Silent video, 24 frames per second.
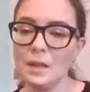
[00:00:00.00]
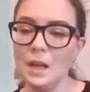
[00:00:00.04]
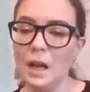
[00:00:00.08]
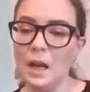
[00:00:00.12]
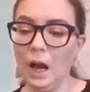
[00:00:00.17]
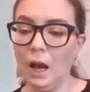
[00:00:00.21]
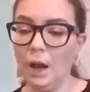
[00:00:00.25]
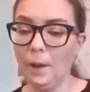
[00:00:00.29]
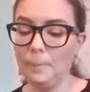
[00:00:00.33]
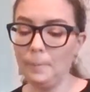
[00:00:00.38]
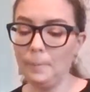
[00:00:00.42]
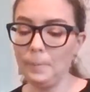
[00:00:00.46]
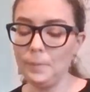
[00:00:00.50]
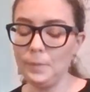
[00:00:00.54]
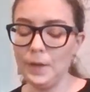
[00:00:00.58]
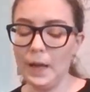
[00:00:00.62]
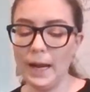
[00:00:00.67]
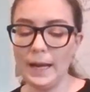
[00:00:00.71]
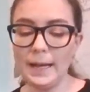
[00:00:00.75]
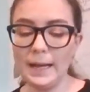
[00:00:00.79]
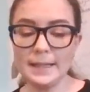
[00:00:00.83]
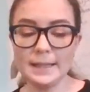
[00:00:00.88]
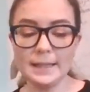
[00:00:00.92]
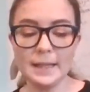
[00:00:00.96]
And
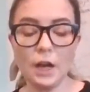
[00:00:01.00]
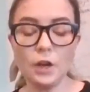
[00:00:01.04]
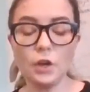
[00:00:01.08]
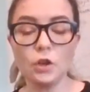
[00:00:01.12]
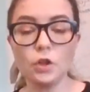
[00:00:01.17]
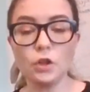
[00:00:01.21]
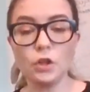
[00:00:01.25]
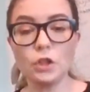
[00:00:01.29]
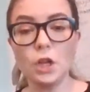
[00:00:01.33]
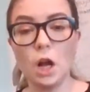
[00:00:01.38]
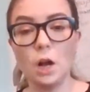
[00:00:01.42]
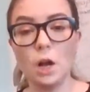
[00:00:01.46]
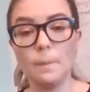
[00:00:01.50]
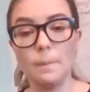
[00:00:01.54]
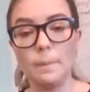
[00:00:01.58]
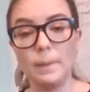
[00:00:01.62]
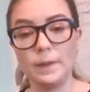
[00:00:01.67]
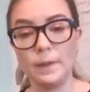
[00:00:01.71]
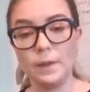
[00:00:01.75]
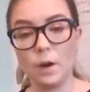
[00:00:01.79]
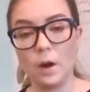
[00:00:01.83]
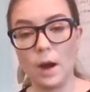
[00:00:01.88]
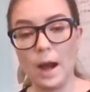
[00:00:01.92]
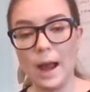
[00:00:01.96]
it's not your song,
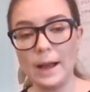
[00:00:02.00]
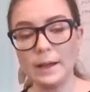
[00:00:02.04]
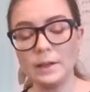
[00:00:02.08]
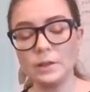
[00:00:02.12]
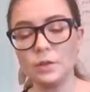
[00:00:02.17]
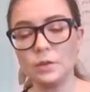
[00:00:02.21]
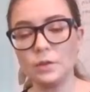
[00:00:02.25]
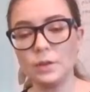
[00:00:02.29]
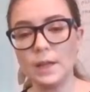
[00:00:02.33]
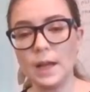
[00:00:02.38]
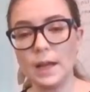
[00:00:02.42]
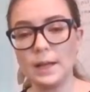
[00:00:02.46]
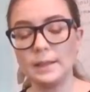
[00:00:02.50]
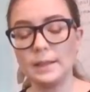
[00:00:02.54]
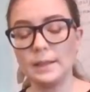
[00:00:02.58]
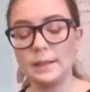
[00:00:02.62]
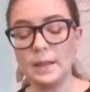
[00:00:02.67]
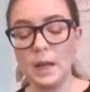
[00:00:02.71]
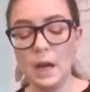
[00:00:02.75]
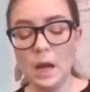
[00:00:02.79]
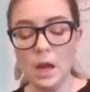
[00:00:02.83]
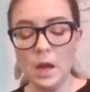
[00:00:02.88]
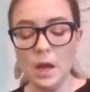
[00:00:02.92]
but they're exercises.